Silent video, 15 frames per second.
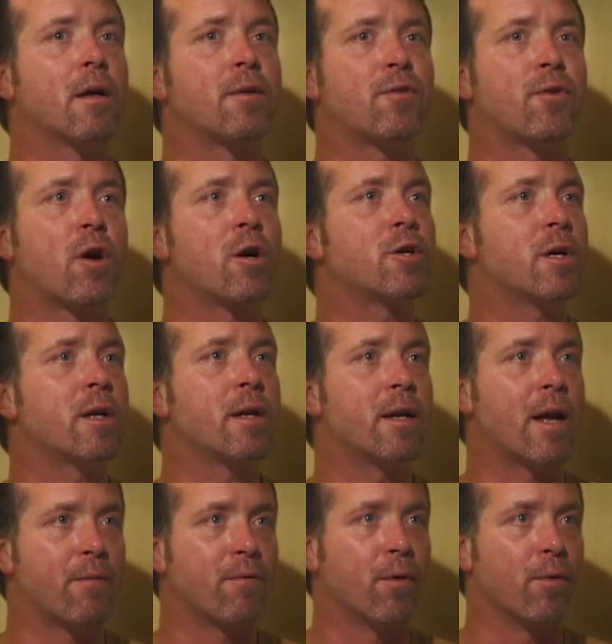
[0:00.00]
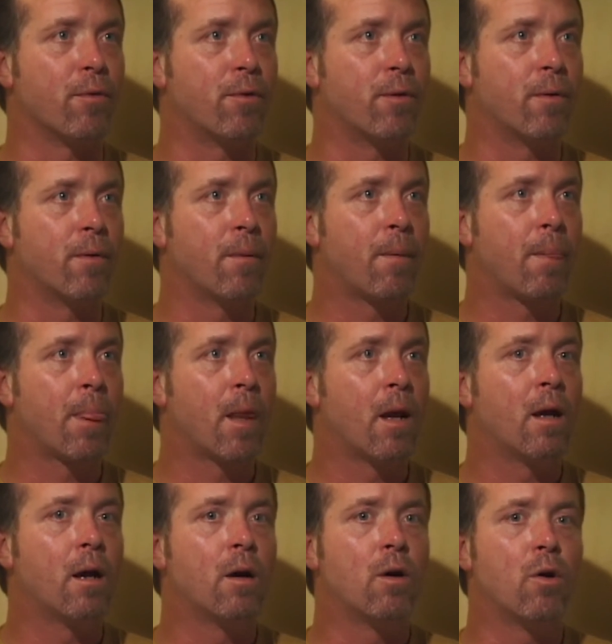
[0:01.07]
Sergeant Nevels,
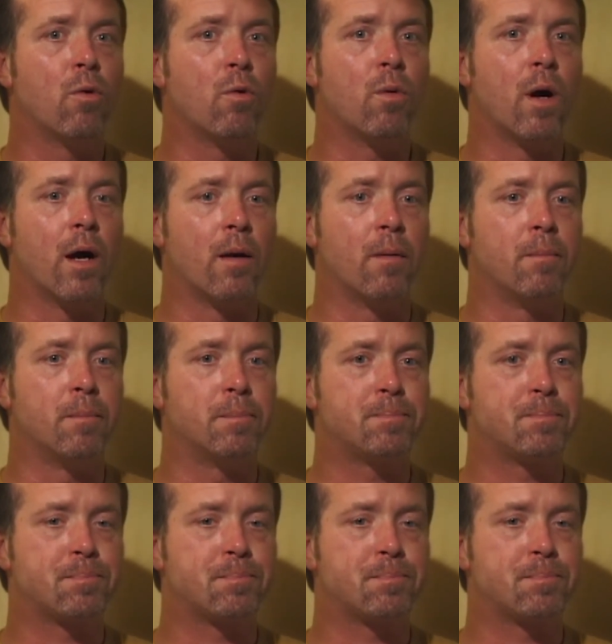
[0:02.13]
who um,